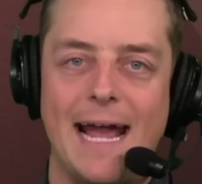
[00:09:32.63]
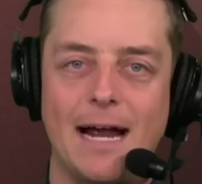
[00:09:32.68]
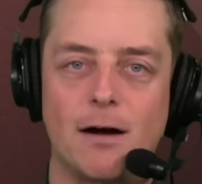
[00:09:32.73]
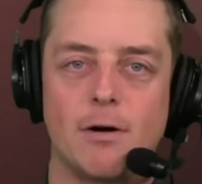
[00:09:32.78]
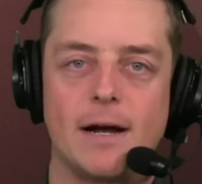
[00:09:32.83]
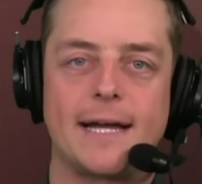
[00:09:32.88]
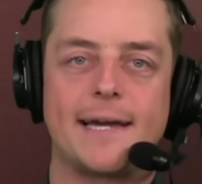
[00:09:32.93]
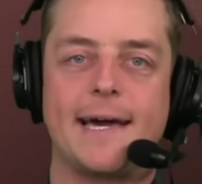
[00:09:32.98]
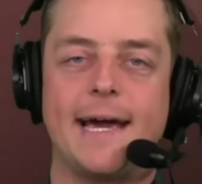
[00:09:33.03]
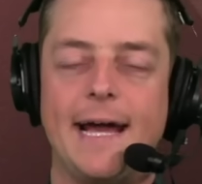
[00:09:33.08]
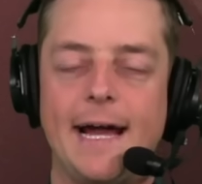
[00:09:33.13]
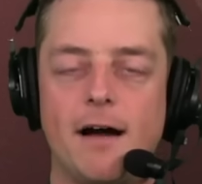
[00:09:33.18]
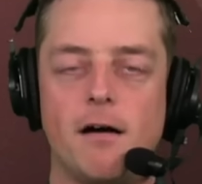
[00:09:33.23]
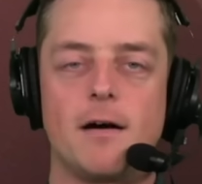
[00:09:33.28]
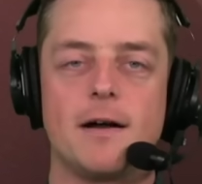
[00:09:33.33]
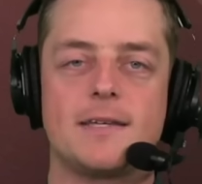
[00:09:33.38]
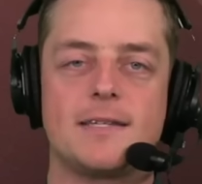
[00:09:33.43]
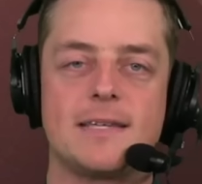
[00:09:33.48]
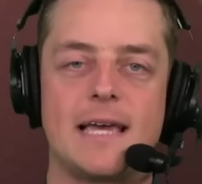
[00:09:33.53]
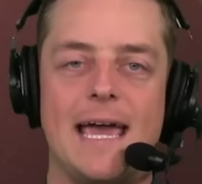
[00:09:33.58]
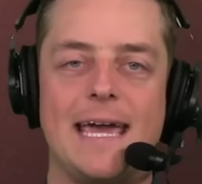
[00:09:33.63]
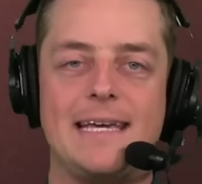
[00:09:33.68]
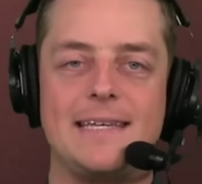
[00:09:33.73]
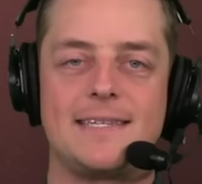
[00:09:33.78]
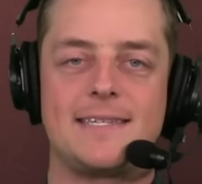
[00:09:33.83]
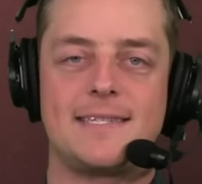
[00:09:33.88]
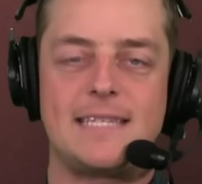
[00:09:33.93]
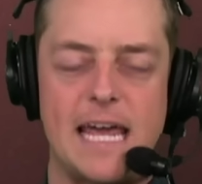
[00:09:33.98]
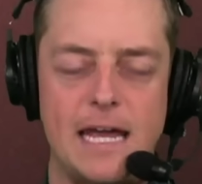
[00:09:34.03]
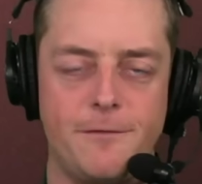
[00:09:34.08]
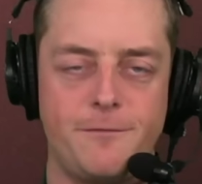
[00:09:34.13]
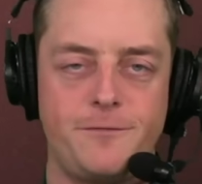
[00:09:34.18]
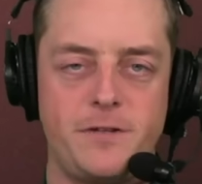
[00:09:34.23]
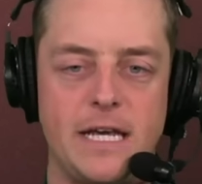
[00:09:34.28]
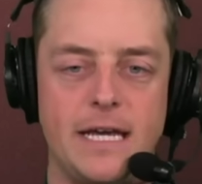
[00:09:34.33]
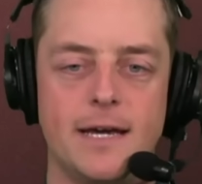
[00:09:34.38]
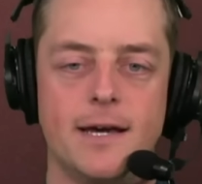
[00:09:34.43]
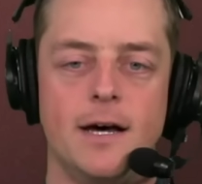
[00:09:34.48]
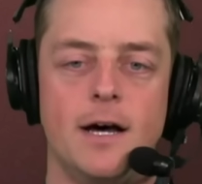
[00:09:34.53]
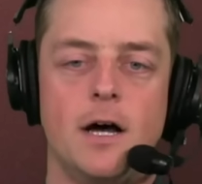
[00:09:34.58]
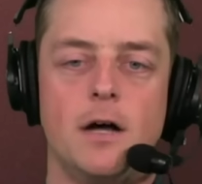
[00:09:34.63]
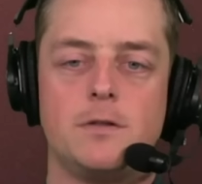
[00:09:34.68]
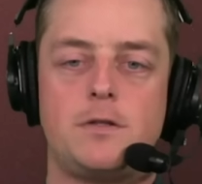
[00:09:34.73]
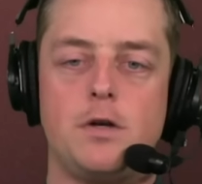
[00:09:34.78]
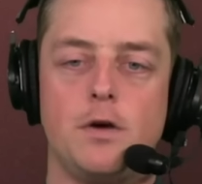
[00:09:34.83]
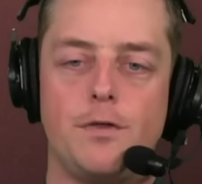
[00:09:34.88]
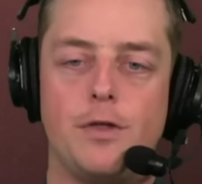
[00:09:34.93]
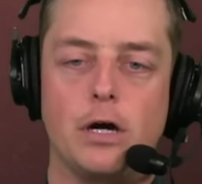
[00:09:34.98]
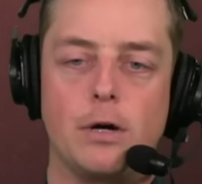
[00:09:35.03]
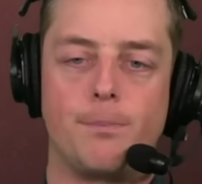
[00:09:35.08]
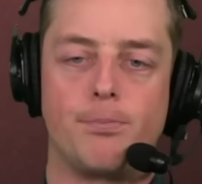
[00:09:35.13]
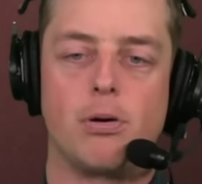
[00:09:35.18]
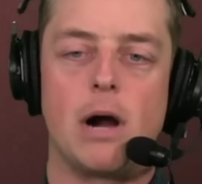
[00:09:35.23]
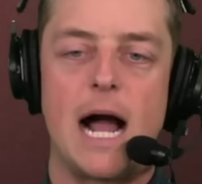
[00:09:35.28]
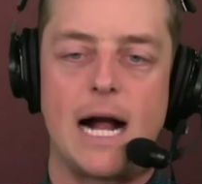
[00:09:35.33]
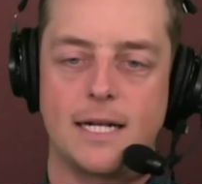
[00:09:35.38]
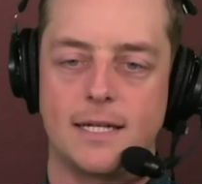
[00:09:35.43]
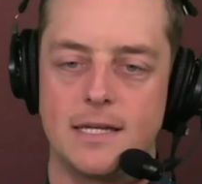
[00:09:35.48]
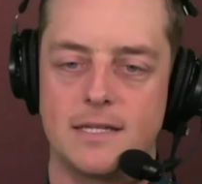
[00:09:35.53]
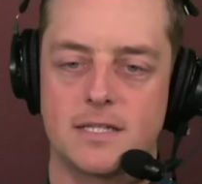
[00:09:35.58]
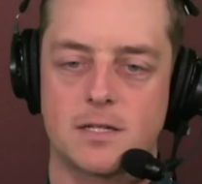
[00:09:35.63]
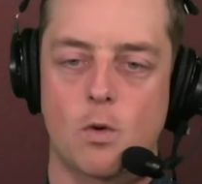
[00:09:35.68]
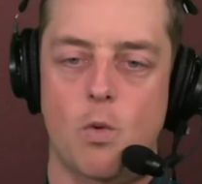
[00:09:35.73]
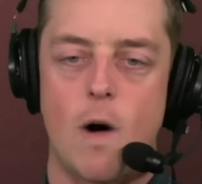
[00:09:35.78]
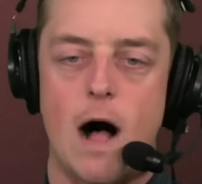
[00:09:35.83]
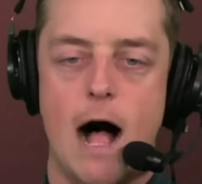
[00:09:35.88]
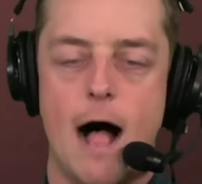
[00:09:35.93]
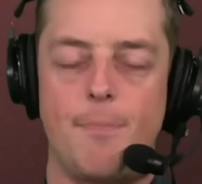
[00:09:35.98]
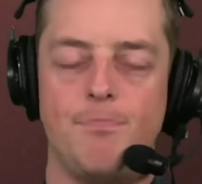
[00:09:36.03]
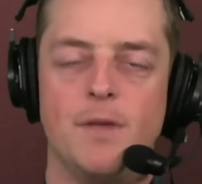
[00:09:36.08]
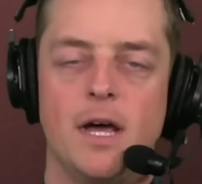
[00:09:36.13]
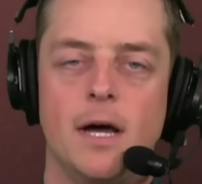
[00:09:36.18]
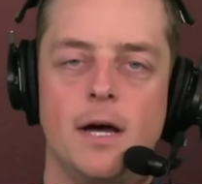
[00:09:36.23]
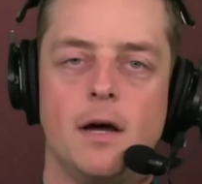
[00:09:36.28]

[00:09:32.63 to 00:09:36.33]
Eric Harris, a safety, to their practice squad.